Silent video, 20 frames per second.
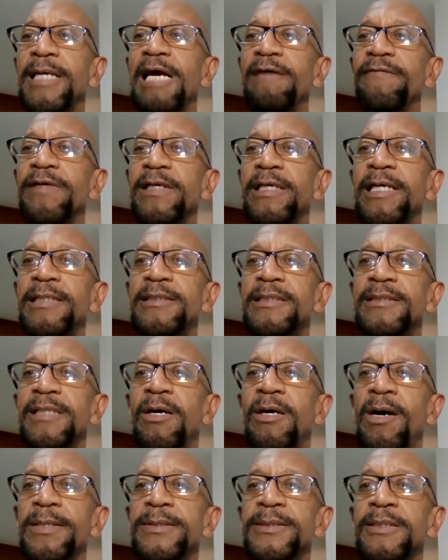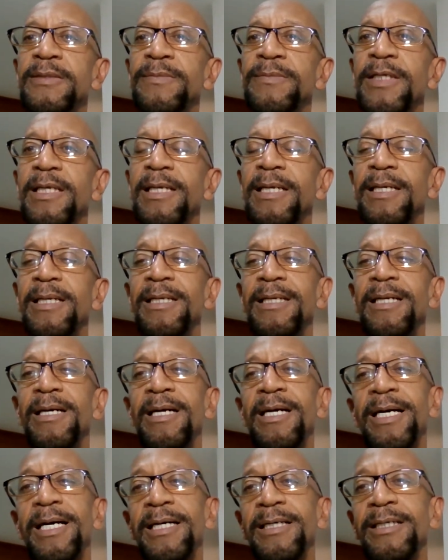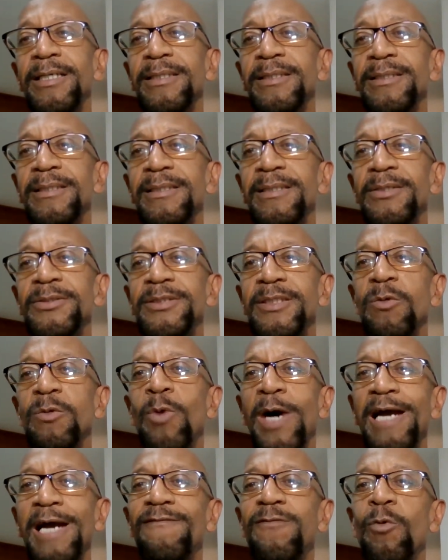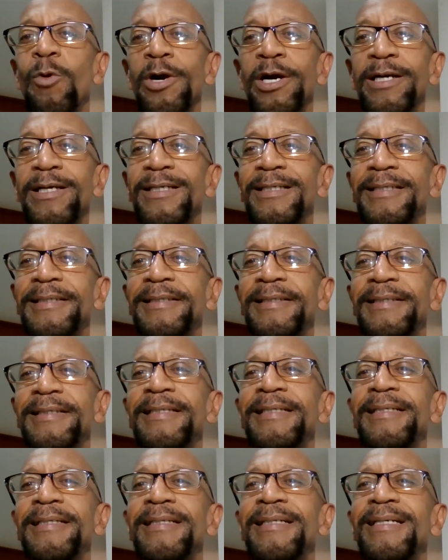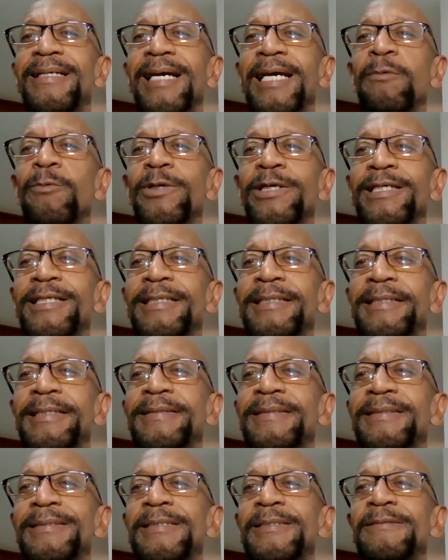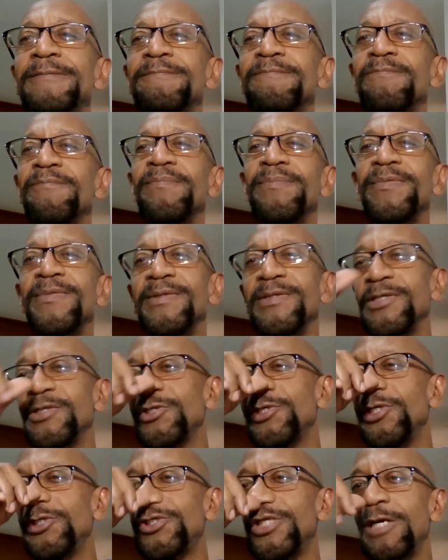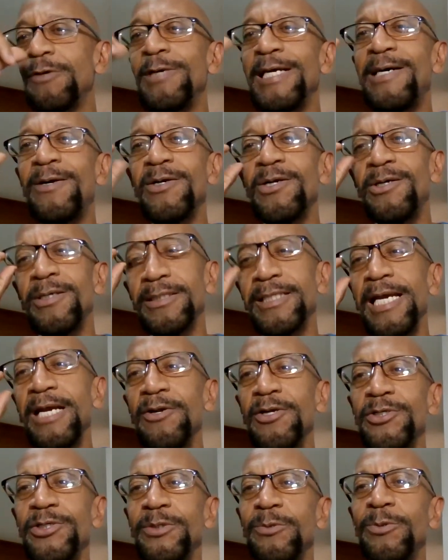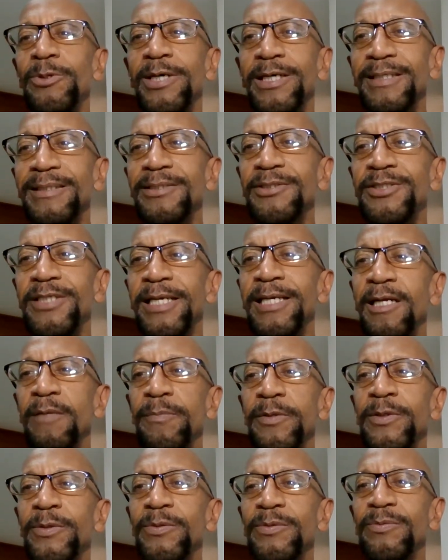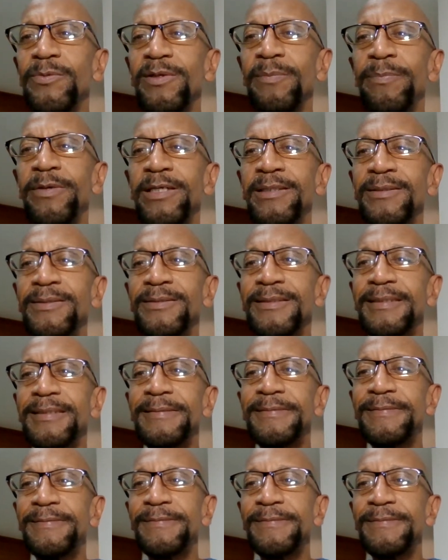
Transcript: Having kids is awesome. Does your wife work, Edward? She sit around all day or she work? Does she help you with the bills?